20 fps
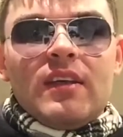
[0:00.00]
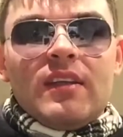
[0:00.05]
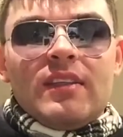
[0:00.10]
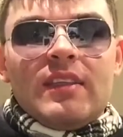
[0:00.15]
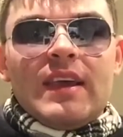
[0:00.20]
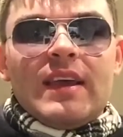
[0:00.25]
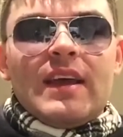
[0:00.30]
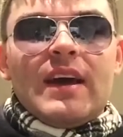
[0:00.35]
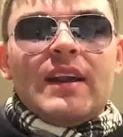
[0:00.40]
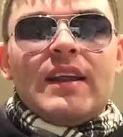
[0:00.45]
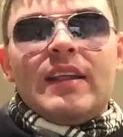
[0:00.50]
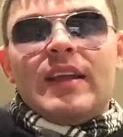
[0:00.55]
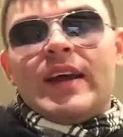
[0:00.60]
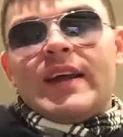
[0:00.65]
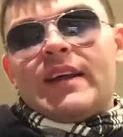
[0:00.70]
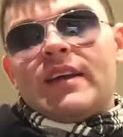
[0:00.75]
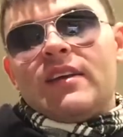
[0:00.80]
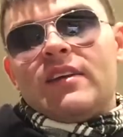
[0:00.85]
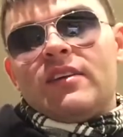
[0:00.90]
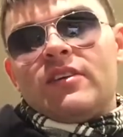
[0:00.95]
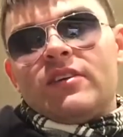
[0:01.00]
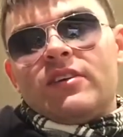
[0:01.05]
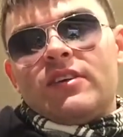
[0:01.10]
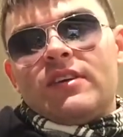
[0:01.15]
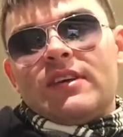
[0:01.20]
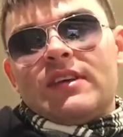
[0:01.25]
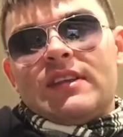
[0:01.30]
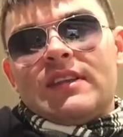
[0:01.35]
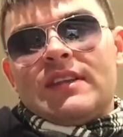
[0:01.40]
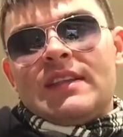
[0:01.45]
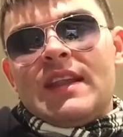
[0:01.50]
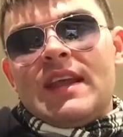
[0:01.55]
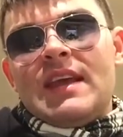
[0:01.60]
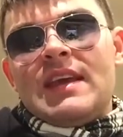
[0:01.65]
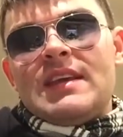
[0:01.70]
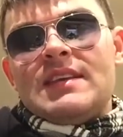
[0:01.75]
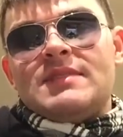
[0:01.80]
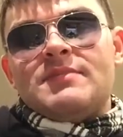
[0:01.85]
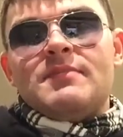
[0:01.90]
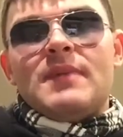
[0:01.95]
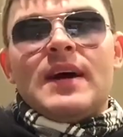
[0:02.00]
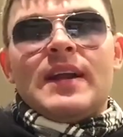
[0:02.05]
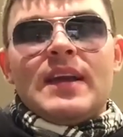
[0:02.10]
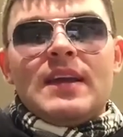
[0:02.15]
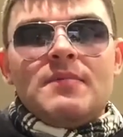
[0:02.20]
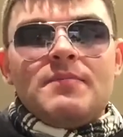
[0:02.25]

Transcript: they're gonna like need money